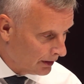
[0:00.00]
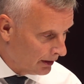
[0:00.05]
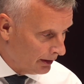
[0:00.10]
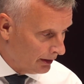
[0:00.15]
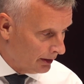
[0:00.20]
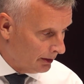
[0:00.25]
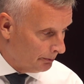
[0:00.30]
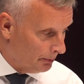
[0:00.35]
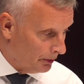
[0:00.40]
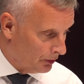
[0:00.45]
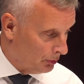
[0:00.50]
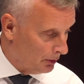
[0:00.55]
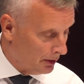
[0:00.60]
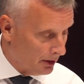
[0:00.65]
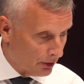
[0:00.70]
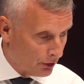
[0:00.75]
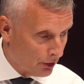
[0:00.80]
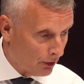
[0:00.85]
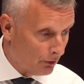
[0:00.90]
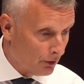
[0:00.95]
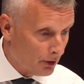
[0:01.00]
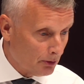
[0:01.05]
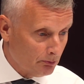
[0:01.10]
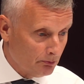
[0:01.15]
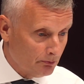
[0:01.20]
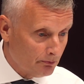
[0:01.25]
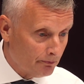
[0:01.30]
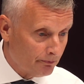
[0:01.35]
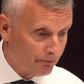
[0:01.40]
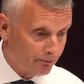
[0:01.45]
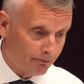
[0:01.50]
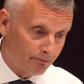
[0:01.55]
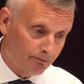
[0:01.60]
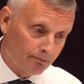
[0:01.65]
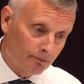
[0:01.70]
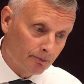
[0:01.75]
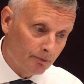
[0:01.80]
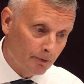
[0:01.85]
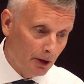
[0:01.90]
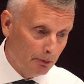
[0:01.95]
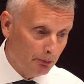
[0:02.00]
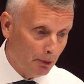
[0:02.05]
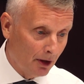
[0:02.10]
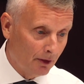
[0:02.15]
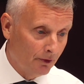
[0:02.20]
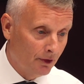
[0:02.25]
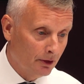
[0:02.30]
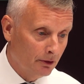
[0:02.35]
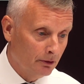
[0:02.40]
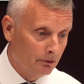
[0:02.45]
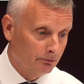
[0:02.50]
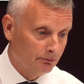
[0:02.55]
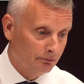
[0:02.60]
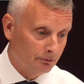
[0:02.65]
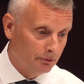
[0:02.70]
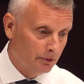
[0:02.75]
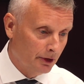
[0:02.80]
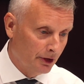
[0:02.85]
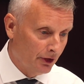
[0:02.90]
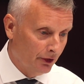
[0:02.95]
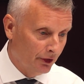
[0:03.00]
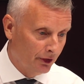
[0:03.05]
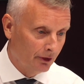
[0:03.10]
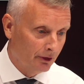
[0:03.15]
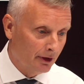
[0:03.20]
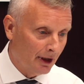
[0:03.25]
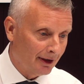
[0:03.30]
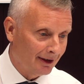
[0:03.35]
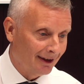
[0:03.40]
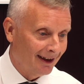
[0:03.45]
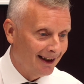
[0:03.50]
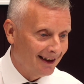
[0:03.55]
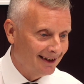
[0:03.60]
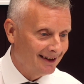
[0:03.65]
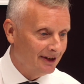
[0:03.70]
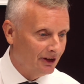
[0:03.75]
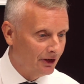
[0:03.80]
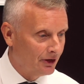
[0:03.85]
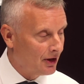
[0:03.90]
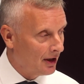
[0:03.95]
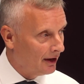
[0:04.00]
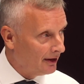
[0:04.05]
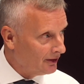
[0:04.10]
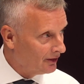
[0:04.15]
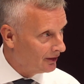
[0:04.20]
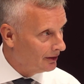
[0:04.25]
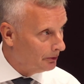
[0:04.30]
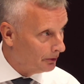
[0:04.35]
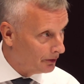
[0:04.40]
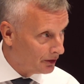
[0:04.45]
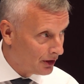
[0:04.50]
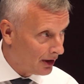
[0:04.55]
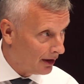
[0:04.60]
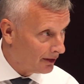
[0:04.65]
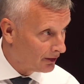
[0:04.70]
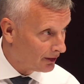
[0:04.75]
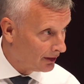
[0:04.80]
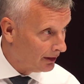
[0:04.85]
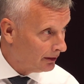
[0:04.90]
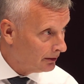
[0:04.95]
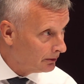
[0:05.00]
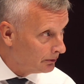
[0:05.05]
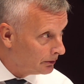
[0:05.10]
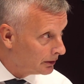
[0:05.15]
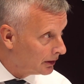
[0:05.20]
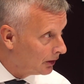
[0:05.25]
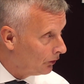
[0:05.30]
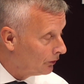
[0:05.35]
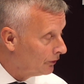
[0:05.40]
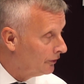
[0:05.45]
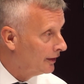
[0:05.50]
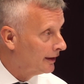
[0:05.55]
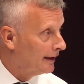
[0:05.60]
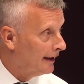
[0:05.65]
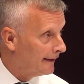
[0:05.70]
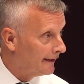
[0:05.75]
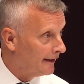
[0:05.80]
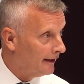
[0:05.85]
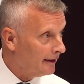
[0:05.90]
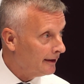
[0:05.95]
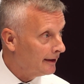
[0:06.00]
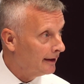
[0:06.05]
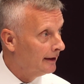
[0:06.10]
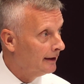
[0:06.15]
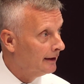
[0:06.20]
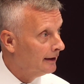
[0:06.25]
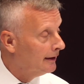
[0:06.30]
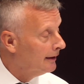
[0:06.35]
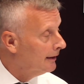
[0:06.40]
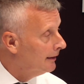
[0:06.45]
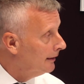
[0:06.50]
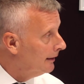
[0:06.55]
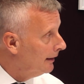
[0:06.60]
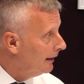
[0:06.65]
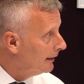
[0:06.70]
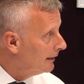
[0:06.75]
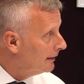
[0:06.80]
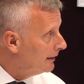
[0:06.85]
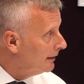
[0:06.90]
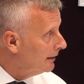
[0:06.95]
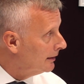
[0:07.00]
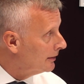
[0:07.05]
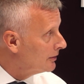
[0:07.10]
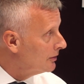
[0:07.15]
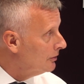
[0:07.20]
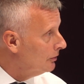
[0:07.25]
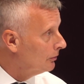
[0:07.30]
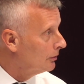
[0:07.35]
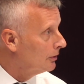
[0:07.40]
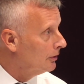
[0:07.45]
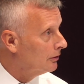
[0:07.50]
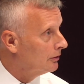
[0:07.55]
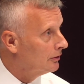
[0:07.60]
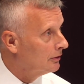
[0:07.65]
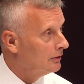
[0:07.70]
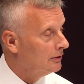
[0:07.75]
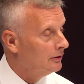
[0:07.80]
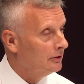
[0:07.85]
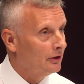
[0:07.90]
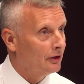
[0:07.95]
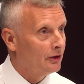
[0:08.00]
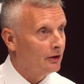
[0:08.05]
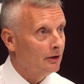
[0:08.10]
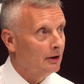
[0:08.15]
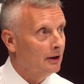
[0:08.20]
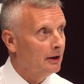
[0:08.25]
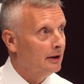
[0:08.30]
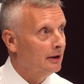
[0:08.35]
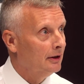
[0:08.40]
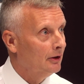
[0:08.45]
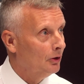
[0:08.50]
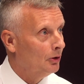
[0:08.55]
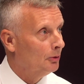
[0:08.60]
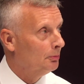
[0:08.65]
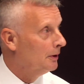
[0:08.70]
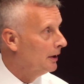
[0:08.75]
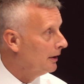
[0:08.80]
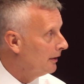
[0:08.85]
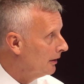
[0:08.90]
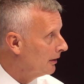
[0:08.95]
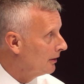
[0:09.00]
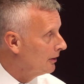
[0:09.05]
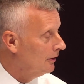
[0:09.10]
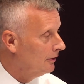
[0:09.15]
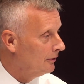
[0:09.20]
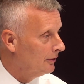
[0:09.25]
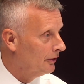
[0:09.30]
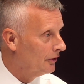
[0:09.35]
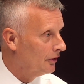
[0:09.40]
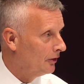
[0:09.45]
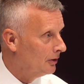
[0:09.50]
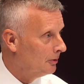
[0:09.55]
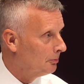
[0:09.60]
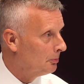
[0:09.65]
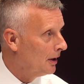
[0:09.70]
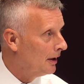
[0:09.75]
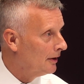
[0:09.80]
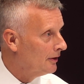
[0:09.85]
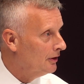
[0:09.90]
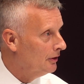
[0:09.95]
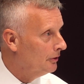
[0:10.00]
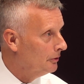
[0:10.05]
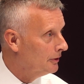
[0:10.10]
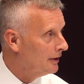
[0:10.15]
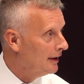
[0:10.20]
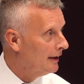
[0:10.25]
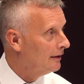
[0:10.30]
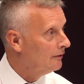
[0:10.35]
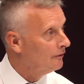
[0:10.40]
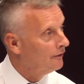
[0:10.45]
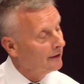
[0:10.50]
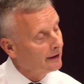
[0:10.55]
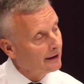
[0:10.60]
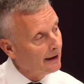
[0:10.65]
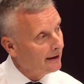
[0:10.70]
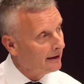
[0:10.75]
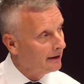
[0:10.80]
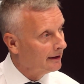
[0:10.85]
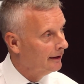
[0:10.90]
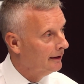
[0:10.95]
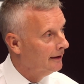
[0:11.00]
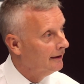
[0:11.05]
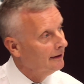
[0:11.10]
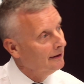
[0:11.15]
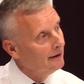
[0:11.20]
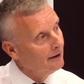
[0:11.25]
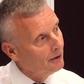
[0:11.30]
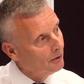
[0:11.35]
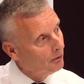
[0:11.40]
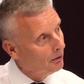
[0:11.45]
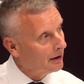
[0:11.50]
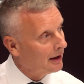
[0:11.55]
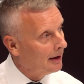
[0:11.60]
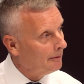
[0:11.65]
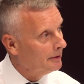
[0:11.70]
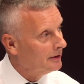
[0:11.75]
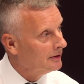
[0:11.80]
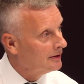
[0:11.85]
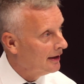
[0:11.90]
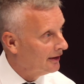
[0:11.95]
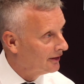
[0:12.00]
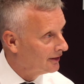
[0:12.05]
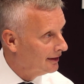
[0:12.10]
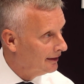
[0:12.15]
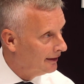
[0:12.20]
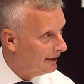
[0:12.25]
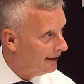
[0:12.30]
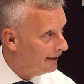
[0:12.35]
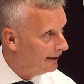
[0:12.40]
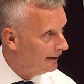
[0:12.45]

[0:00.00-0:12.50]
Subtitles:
Yeah. Between the two of them, in my view, Rishi Sunak had his chance. He was Chancellor. We can't forget that. Mm-hmm. And it's no good suddenly opening the curtains on a brand new day and forgetting what happened yesterday.